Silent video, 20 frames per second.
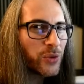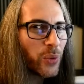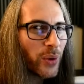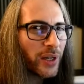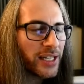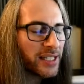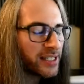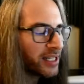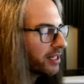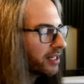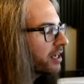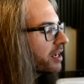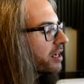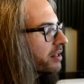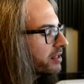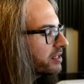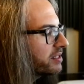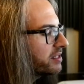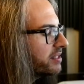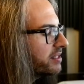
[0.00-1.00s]
which one is it?
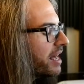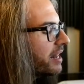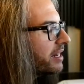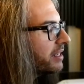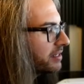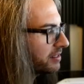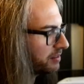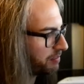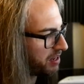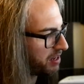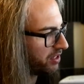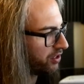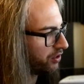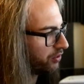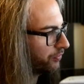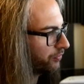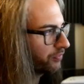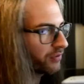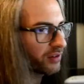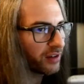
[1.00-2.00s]
The settings
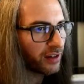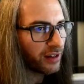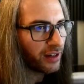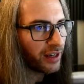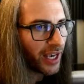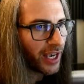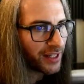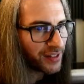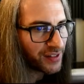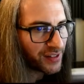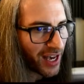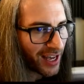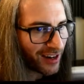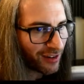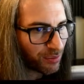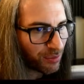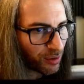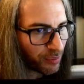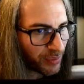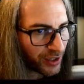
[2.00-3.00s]
menu
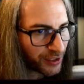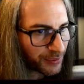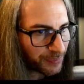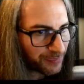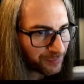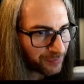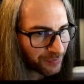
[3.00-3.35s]
inside of Premiere.